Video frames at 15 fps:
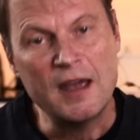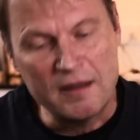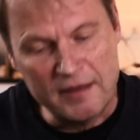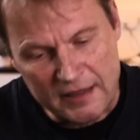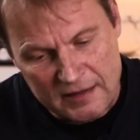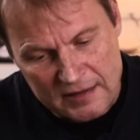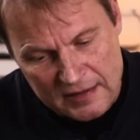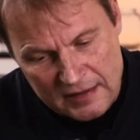
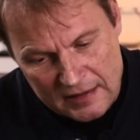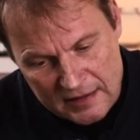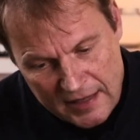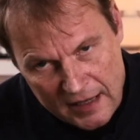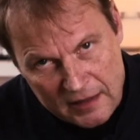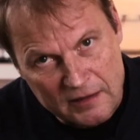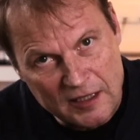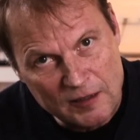That is
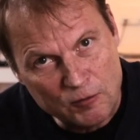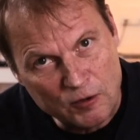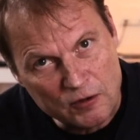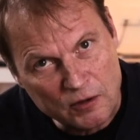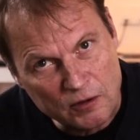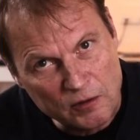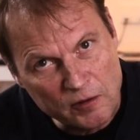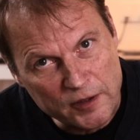exactly what
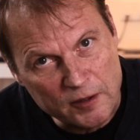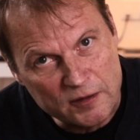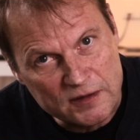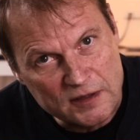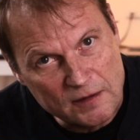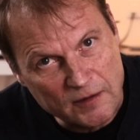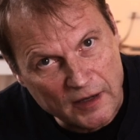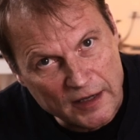all those
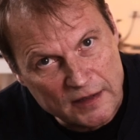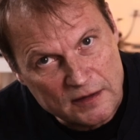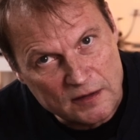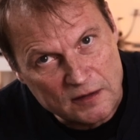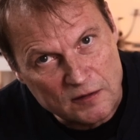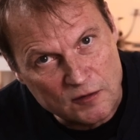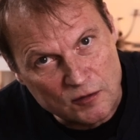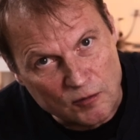
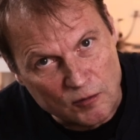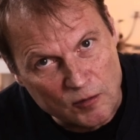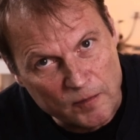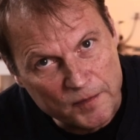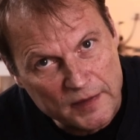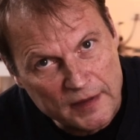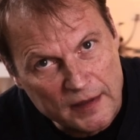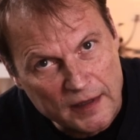devices do,
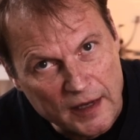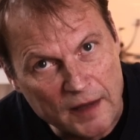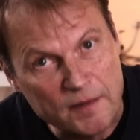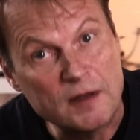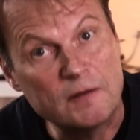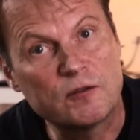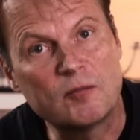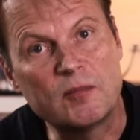and
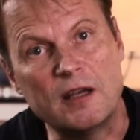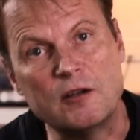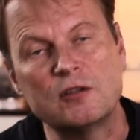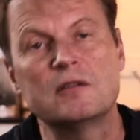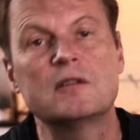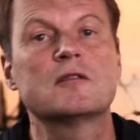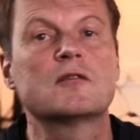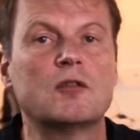the
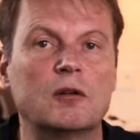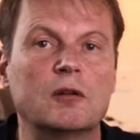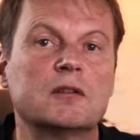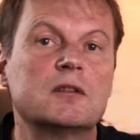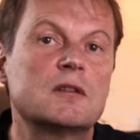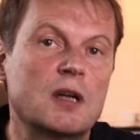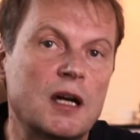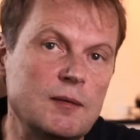information is
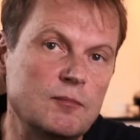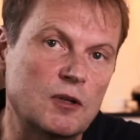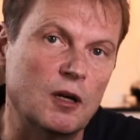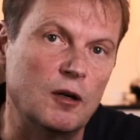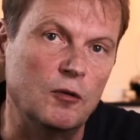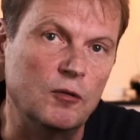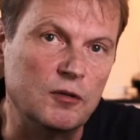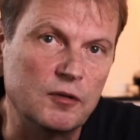called
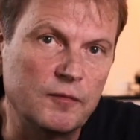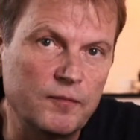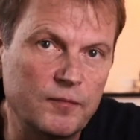timecode.